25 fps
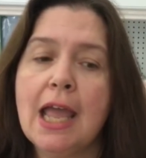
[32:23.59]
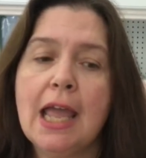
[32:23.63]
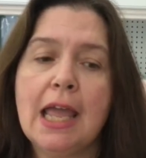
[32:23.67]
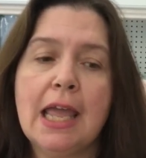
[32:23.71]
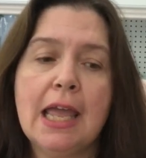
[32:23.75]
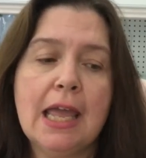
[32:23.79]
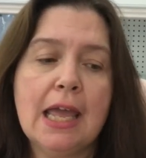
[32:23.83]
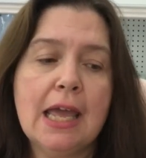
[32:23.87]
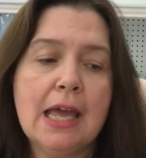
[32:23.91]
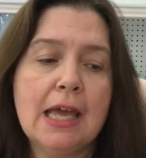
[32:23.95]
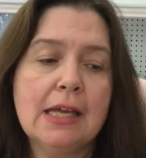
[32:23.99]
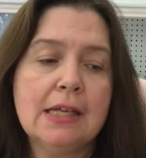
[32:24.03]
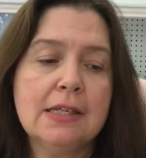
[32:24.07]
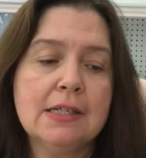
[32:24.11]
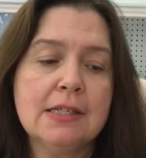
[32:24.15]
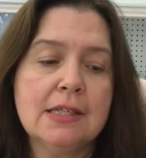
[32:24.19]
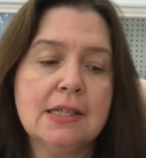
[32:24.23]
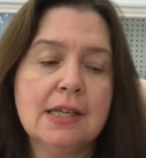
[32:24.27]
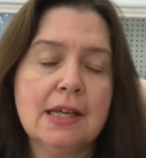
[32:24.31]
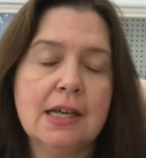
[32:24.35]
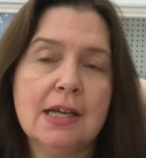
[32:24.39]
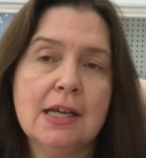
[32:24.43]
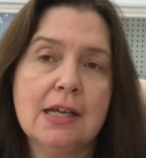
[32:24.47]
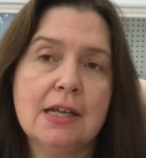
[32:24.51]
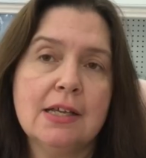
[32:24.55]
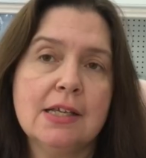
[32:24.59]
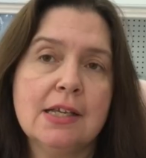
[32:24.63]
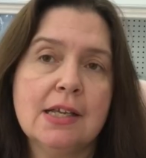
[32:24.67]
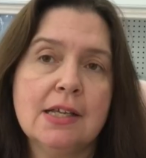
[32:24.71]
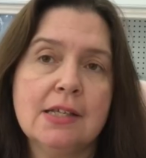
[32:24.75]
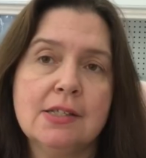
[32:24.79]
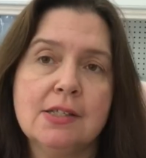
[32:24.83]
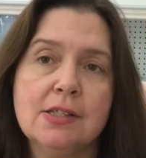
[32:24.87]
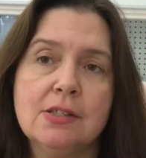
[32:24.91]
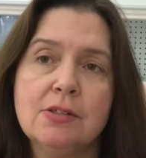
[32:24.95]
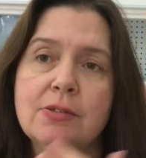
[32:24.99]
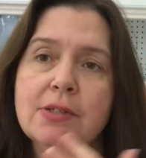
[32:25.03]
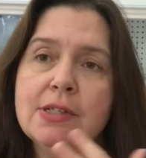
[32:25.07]
And uh,
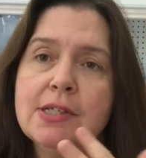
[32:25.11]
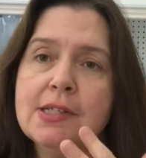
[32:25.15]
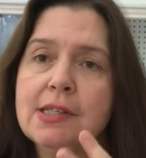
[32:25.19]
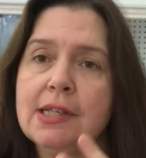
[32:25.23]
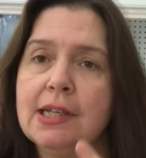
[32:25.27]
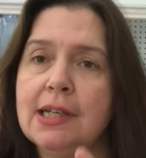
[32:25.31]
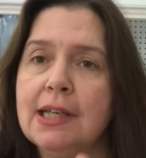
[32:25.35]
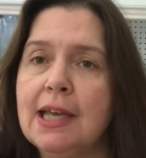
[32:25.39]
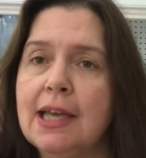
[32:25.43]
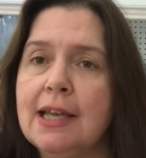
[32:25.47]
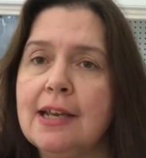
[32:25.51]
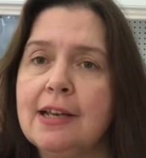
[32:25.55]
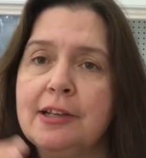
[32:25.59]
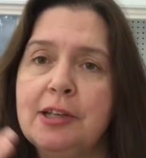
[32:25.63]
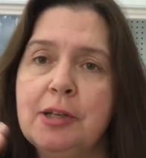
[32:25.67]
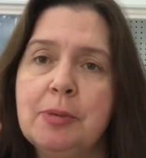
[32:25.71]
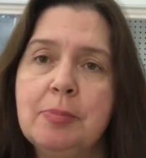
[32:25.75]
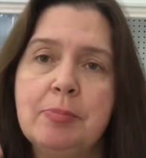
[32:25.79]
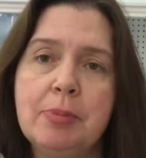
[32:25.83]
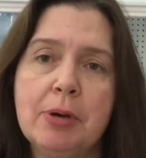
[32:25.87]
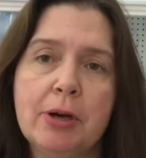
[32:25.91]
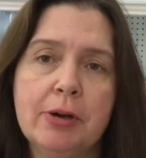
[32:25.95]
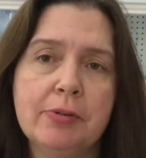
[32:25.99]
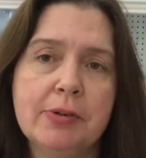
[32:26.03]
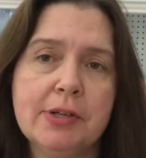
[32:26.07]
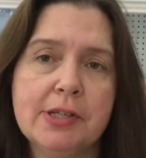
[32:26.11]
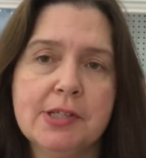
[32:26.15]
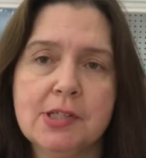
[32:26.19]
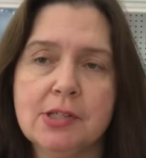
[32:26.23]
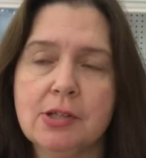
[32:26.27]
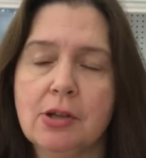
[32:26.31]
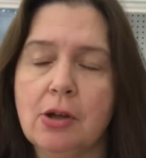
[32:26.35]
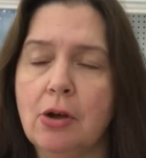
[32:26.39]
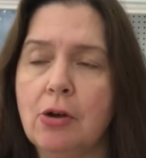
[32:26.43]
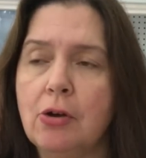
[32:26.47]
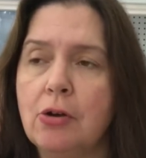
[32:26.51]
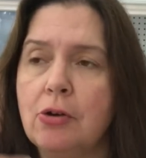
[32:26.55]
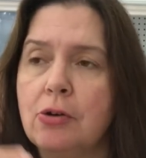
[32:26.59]
as soon as I get any bonus
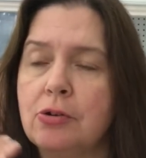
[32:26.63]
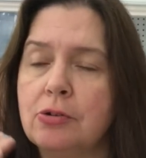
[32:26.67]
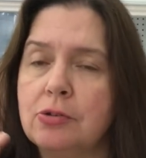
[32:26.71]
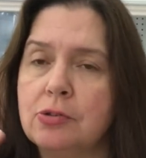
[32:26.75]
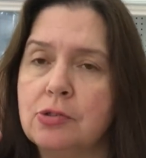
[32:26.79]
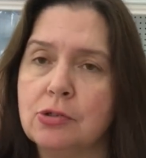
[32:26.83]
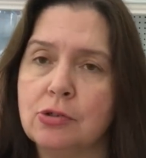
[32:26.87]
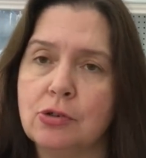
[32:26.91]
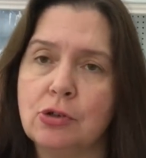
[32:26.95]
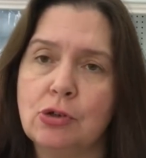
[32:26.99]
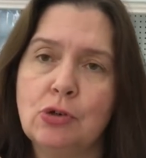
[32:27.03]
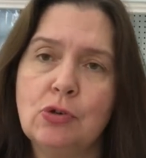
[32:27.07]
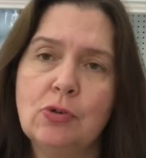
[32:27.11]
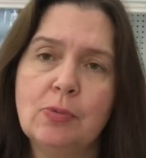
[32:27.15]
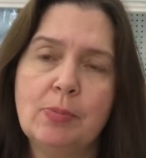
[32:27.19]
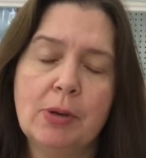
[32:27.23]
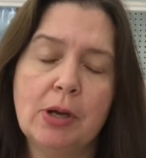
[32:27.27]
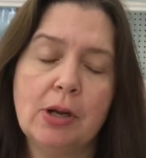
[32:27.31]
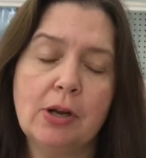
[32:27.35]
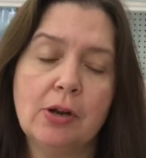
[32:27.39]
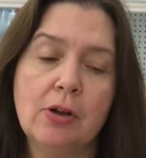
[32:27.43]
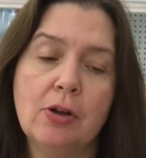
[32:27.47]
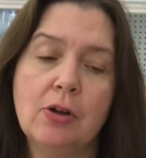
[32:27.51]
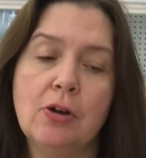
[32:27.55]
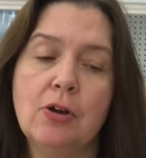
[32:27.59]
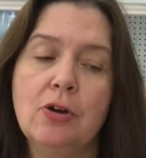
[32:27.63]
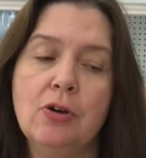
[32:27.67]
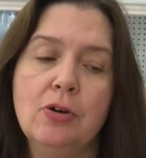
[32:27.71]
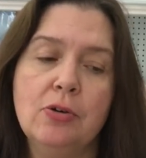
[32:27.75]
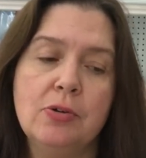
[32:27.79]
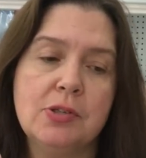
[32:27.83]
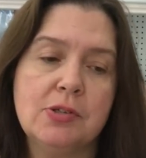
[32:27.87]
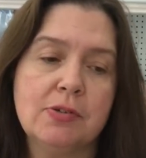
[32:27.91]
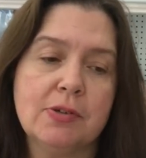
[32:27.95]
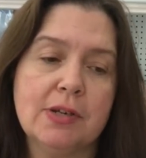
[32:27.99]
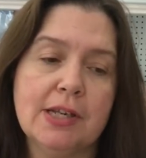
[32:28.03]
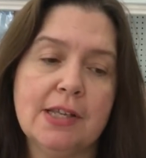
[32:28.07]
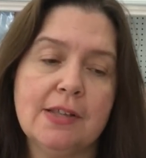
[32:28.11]
codes or coupon
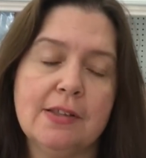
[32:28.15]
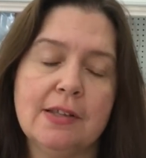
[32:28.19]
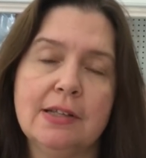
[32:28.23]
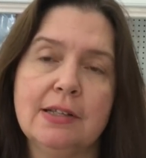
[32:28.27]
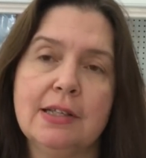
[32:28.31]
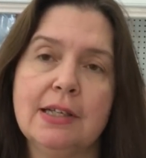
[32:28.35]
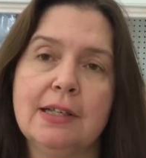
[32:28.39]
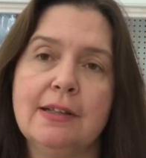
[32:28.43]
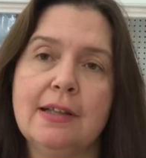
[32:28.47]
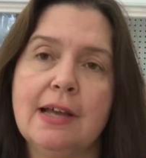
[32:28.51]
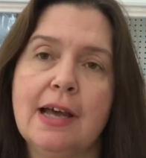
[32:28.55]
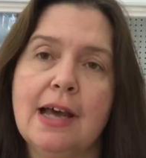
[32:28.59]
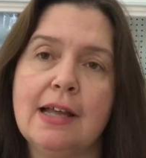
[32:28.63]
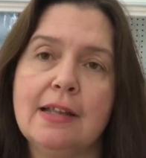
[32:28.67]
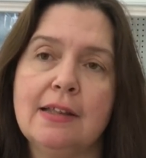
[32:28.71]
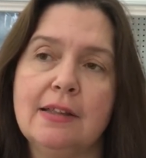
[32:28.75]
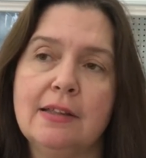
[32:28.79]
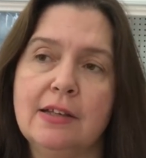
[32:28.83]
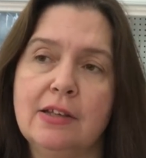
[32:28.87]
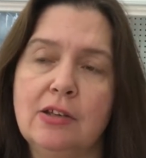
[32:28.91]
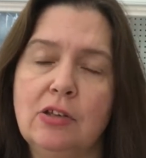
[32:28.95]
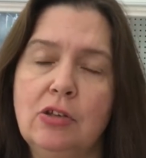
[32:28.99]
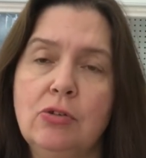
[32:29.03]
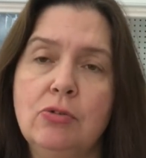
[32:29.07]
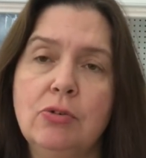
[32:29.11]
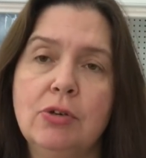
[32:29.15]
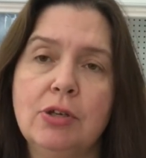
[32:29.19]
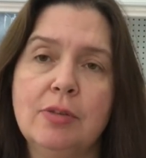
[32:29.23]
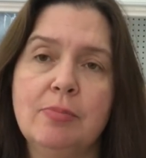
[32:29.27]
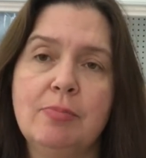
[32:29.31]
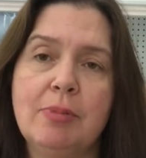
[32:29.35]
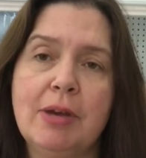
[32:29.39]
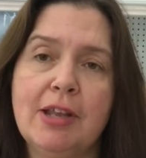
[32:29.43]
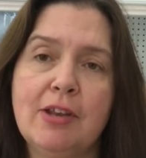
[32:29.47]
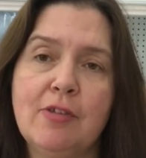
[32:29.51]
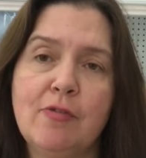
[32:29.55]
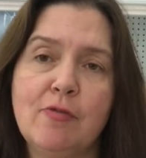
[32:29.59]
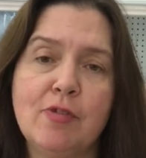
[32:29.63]
codes or anything like that that you can
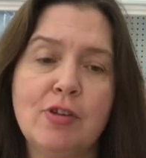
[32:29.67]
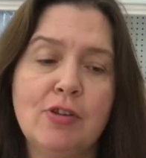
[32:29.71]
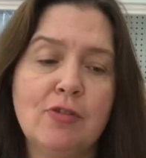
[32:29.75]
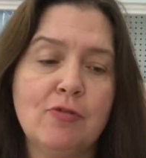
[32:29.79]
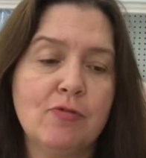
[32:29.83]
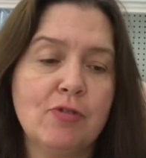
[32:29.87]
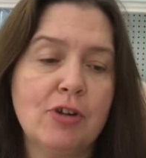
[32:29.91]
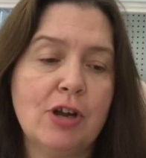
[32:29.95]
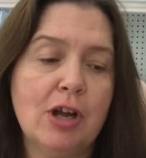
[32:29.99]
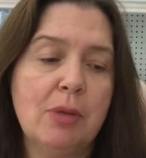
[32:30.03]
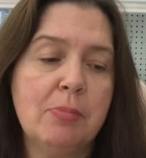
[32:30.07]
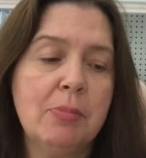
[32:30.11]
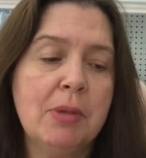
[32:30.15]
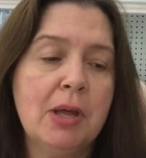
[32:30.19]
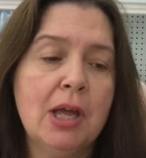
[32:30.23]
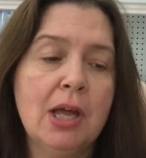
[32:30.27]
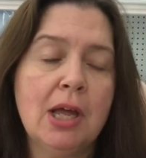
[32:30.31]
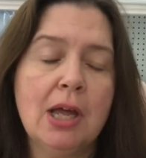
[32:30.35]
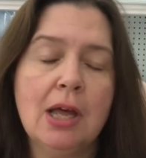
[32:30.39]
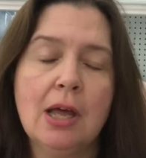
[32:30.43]
benefit from,